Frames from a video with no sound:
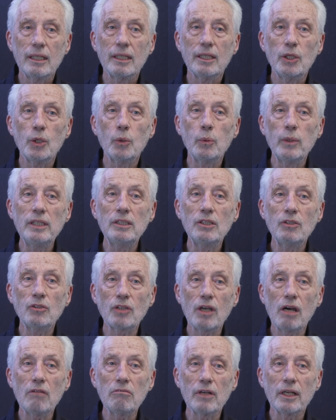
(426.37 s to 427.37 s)
You're
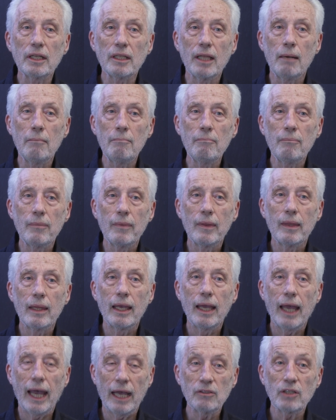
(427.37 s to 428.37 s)
rediscovering them
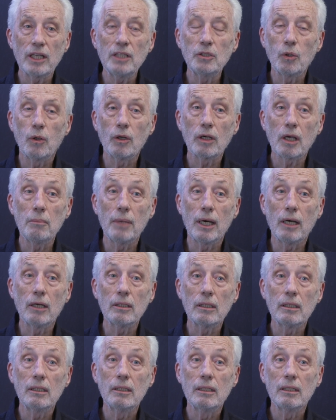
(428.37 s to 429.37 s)
as I talk
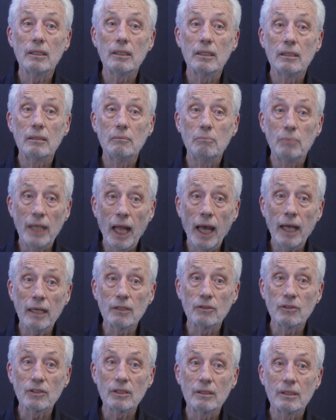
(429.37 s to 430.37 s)
about
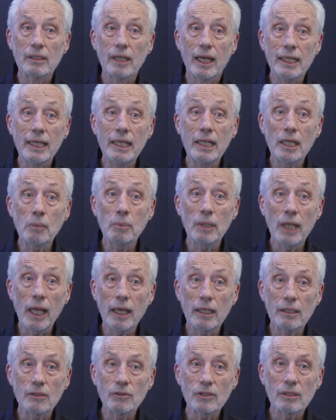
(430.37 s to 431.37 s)
bananas and eating
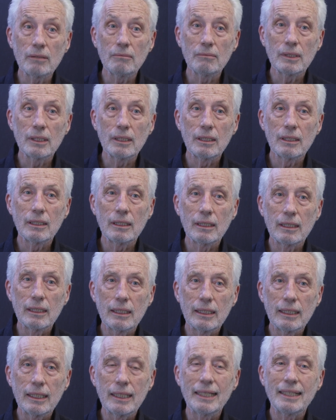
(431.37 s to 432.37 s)
bananas.
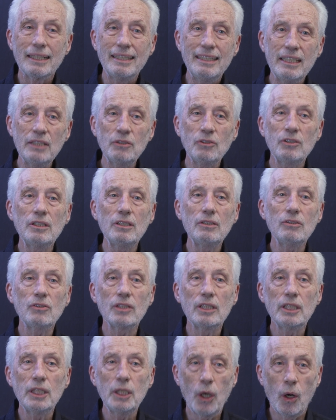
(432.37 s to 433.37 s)
This
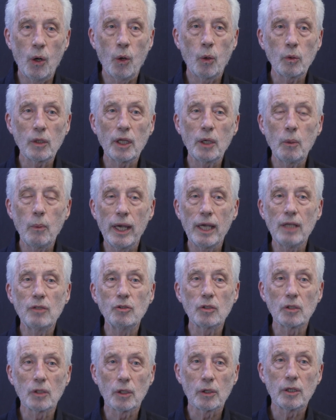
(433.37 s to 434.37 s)
is the only way
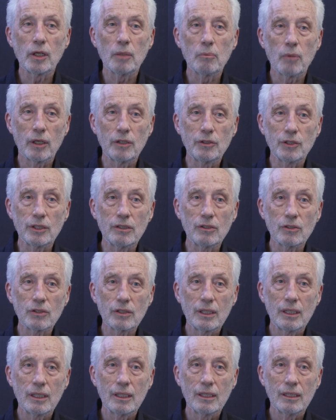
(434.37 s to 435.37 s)
to learn emergence,
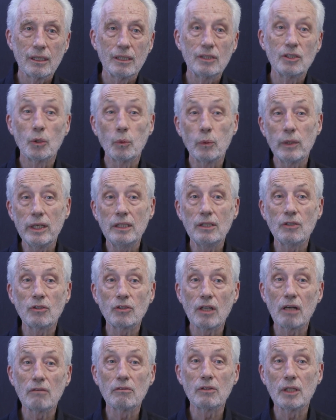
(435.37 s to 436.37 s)
to
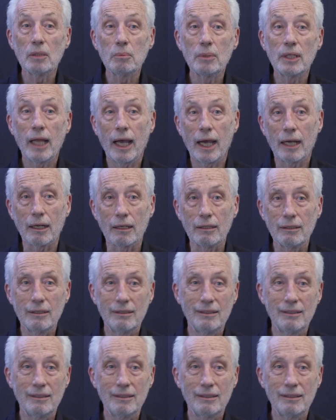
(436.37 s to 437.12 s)
rediscover the banana.